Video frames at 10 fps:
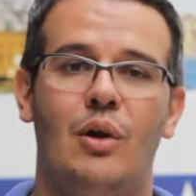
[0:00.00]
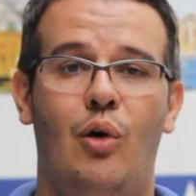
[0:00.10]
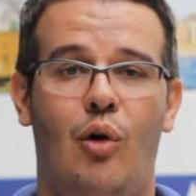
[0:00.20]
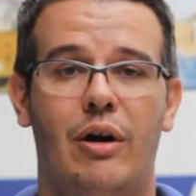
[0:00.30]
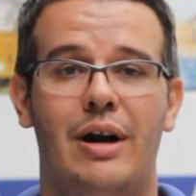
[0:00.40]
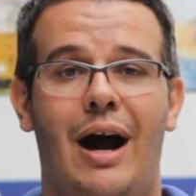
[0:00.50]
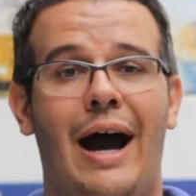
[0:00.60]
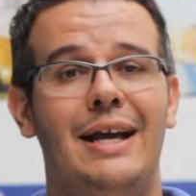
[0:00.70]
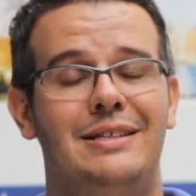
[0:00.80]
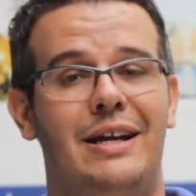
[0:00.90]
or
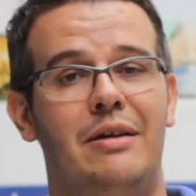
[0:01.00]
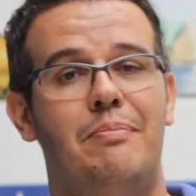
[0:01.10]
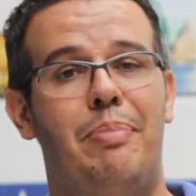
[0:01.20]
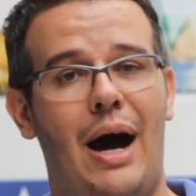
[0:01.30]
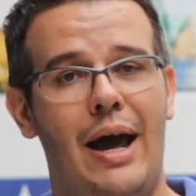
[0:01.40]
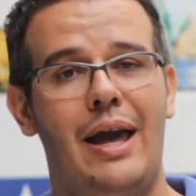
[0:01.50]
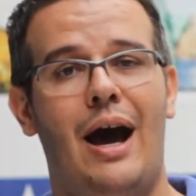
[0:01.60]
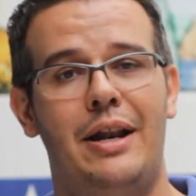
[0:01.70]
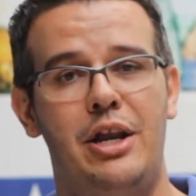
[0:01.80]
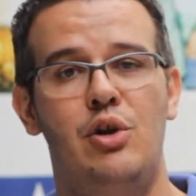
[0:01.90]
I didn't buy
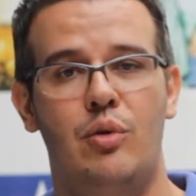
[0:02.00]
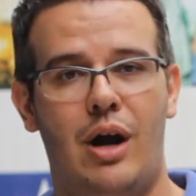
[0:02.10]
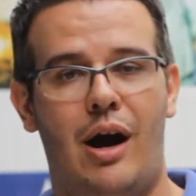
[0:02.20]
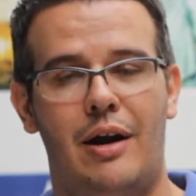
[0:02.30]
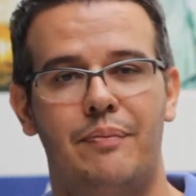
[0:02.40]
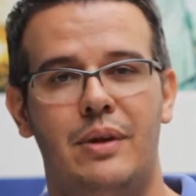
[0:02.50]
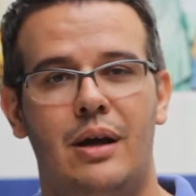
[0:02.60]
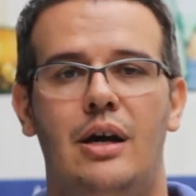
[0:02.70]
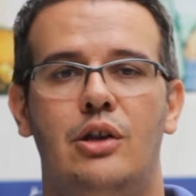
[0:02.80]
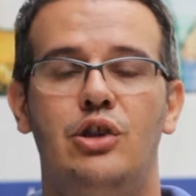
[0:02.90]
a new car.
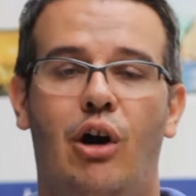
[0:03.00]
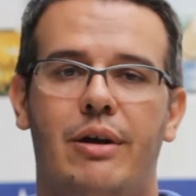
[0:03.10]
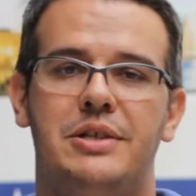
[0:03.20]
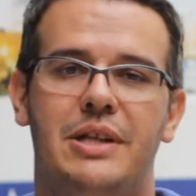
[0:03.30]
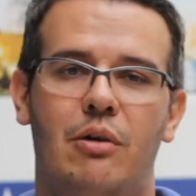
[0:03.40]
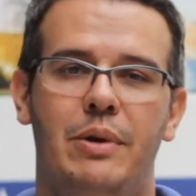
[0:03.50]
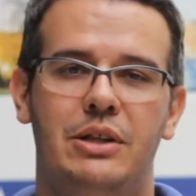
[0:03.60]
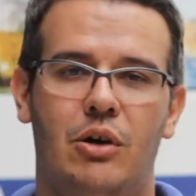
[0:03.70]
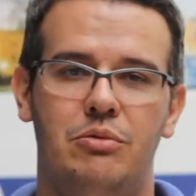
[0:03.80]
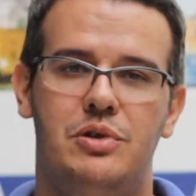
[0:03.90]
Notice that we
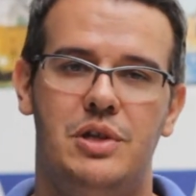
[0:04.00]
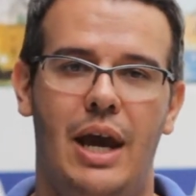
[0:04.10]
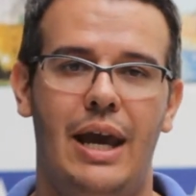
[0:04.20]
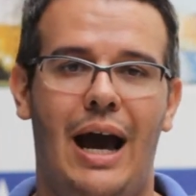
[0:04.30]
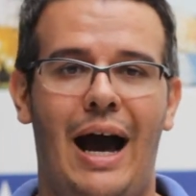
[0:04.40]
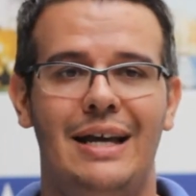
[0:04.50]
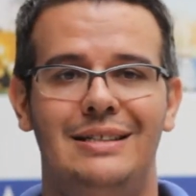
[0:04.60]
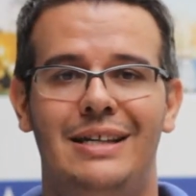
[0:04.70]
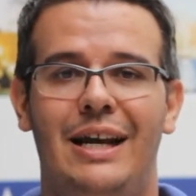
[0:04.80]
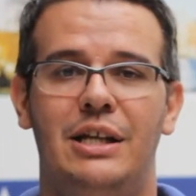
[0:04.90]
don't say I
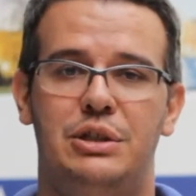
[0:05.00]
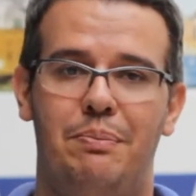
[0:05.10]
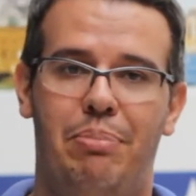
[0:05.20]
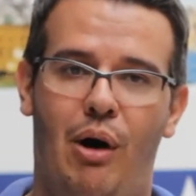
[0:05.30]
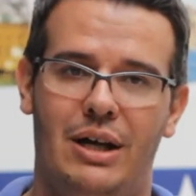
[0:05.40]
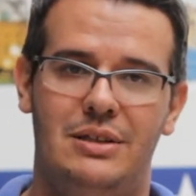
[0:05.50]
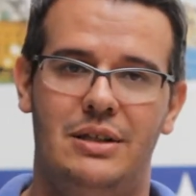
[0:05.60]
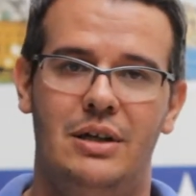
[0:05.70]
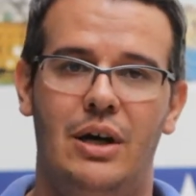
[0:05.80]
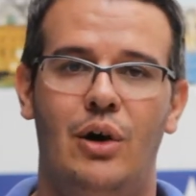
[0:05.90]
didn't
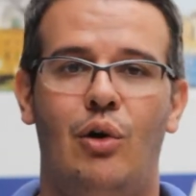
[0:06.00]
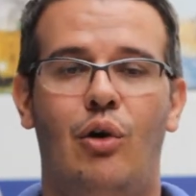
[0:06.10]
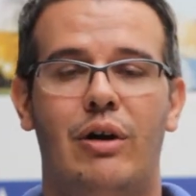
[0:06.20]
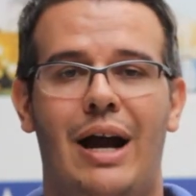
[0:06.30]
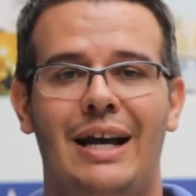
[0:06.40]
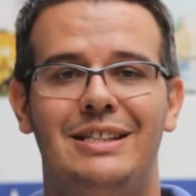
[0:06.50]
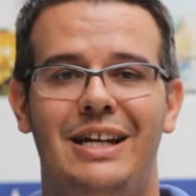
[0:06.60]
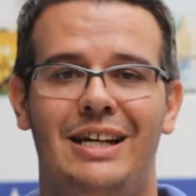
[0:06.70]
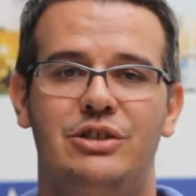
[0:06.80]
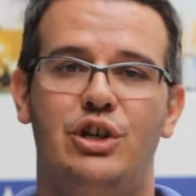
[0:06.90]
bought or I
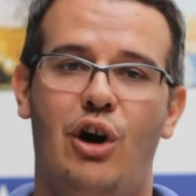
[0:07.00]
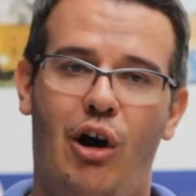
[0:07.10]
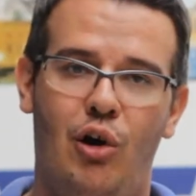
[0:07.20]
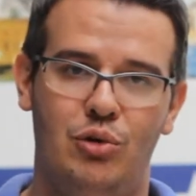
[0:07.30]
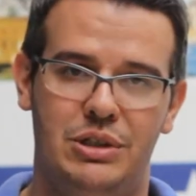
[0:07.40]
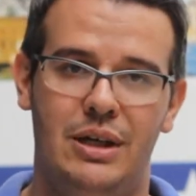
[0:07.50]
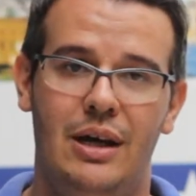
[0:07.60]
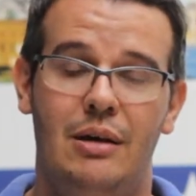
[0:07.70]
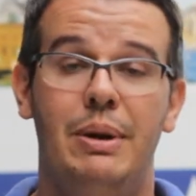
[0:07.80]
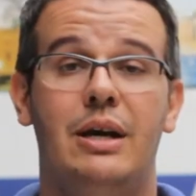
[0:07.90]
didn't called,
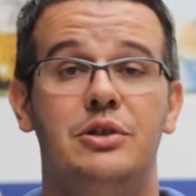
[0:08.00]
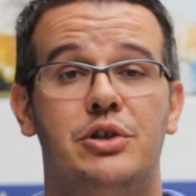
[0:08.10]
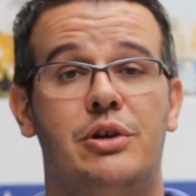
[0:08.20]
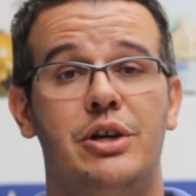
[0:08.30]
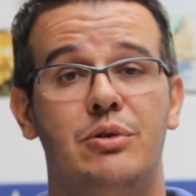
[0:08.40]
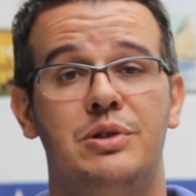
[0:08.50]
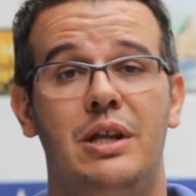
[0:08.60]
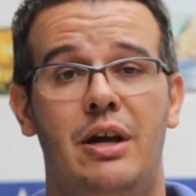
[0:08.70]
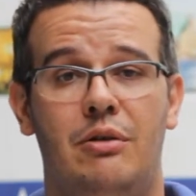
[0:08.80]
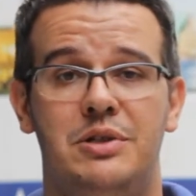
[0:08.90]
because you're
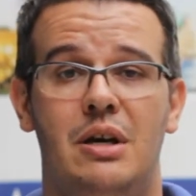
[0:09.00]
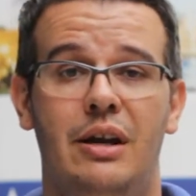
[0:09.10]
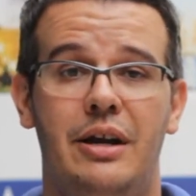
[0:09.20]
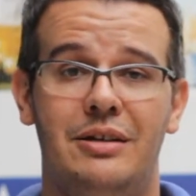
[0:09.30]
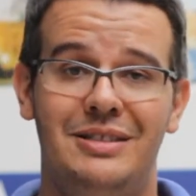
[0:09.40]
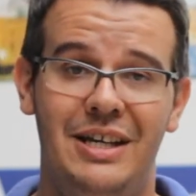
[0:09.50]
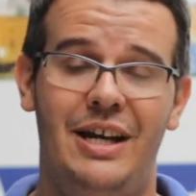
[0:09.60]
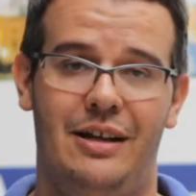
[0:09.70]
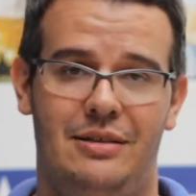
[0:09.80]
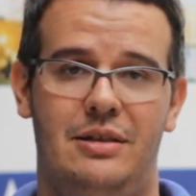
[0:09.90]
using the auxiliary
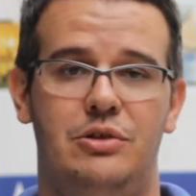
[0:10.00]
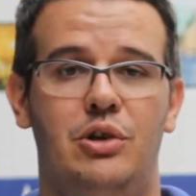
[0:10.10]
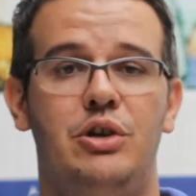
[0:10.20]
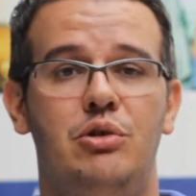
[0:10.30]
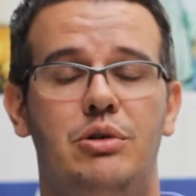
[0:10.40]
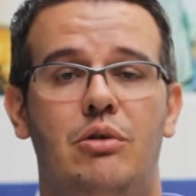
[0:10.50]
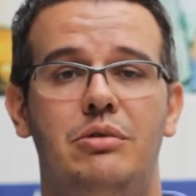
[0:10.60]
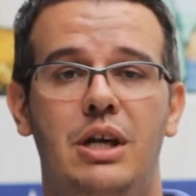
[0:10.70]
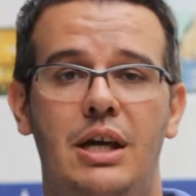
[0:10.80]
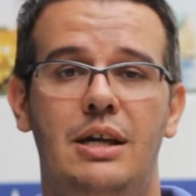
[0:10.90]
didn't. So you
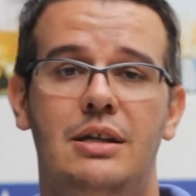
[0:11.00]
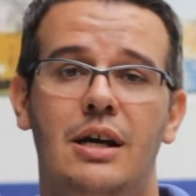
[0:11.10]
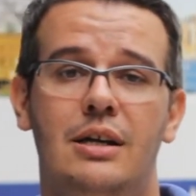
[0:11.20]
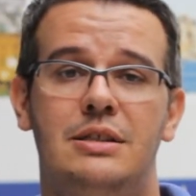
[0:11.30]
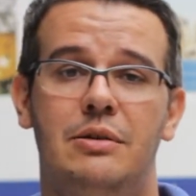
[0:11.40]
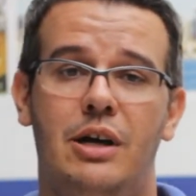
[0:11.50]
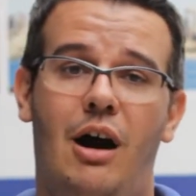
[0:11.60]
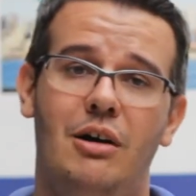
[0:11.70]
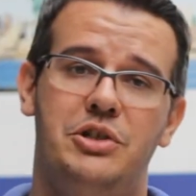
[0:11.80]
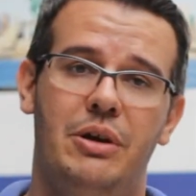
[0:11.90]
don't need to
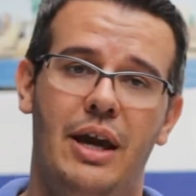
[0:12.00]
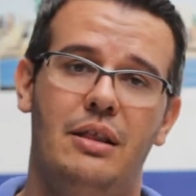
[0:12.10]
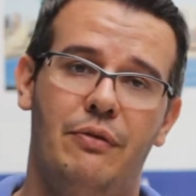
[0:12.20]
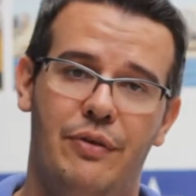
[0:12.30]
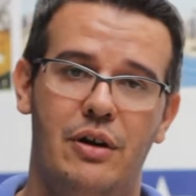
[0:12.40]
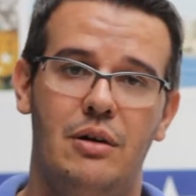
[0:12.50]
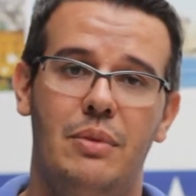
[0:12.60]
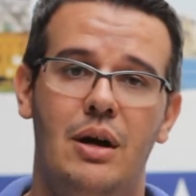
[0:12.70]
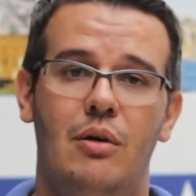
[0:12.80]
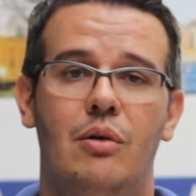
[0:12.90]
conjugate the verb
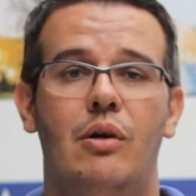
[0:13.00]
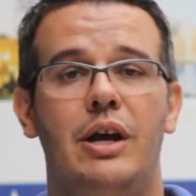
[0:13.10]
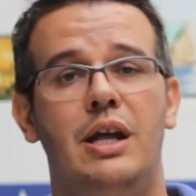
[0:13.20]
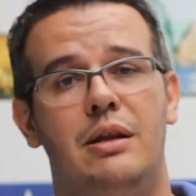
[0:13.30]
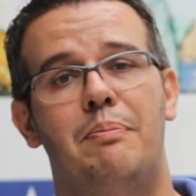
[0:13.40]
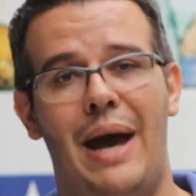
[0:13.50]
in the